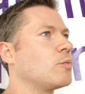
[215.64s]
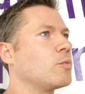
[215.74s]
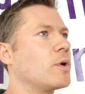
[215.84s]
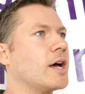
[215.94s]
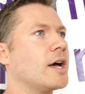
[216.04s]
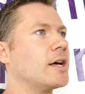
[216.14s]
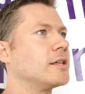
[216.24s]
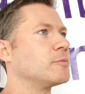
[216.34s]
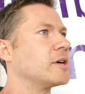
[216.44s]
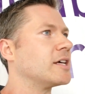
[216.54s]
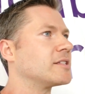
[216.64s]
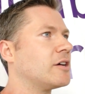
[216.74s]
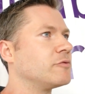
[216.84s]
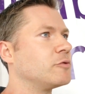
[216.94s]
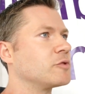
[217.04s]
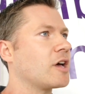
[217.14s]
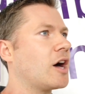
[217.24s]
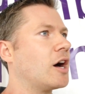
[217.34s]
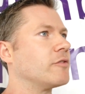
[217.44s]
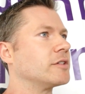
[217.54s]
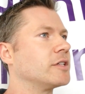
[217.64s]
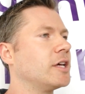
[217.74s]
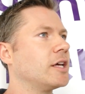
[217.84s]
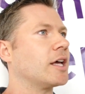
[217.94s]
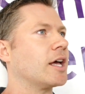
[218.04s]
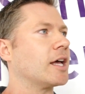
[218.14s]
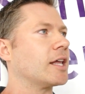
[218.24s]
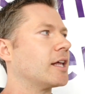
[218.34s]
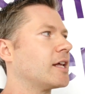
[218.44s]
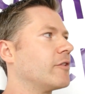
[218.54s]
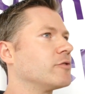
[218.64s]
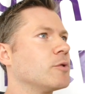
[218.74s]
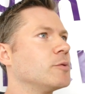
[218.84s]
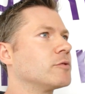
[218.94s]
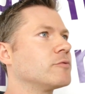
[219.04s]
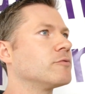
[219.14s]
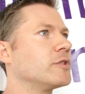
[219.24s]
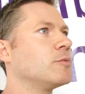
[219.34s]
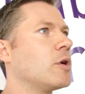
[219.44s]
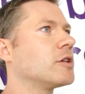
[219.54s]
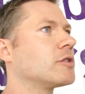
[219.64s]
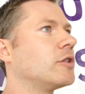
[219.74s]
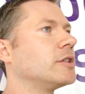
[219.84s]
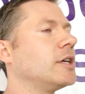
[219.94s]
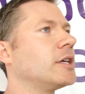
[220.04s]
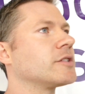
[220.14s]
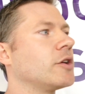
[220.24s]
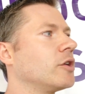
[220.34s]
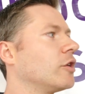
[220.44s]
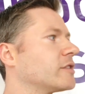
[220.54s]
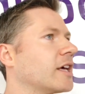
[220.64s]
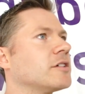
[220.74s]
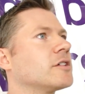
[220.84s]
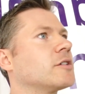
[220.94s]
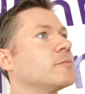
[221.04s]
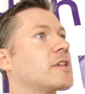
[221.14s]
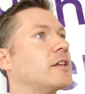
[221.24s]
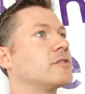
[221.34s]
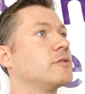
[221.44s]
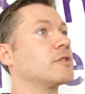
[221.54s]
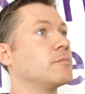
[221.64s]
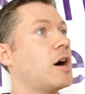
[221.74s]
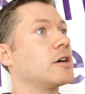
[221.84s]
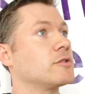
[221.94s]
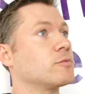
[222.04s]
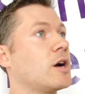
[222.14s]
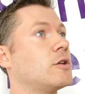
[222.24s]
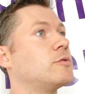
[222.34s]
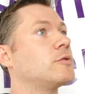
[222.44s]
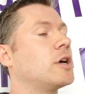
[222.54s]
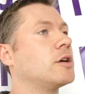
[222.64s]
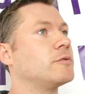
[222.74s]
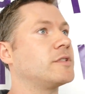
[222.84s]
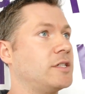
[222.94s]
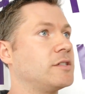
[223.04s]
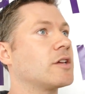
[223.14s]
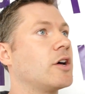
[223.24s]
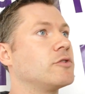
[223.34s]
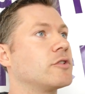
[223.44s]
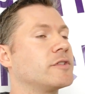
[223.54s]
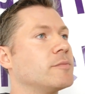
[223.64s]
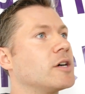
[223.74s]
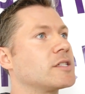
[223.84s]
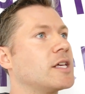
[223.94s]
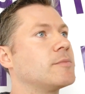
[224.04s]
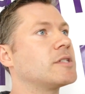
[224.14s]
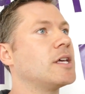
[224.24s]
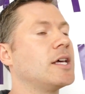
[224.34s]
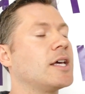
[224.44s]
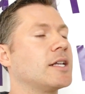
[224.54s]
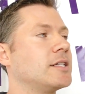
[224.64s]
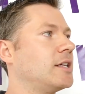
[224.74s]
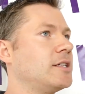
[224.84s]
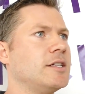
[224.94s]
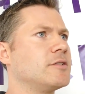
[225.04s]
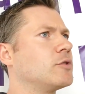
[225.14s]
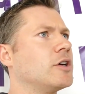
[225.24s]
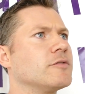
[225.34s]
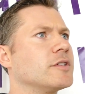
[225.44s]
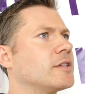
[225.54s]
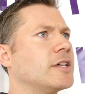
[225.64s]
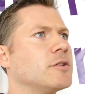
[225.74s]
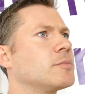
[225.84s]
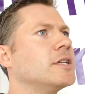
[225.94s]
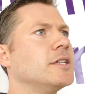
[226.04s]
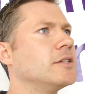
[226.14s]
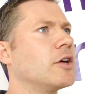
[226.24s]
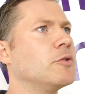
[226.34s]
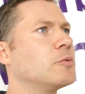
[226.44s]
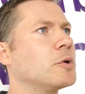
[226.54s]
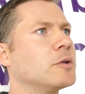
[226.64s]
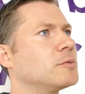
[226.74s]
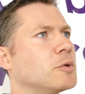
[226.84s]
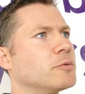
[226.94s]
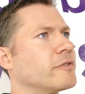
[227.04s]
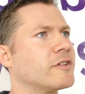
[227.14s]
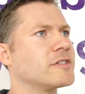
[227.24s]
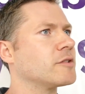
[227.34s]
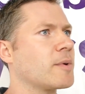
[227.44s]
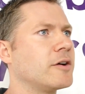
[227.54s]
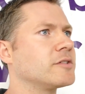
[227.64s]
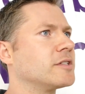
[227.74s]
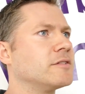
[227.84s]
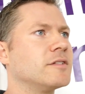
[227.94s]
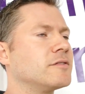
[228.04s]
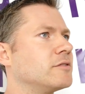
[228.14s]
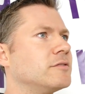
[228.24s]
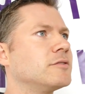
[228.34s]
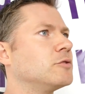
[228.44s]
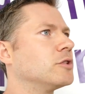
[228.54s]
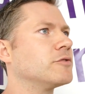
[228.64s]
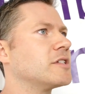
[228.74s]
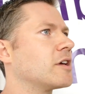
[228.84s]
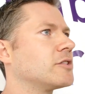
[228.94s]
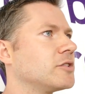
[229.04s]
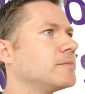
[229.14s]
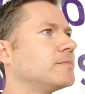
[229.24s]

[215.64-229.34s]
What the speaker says: where their downfalls are and areas where we could really work on. So a lot of that comes down to Mark as well, with Dillian's coach, obviously Mark Tibbs, and he's all over it. They completely know what Rivas is about, and they've done all the research.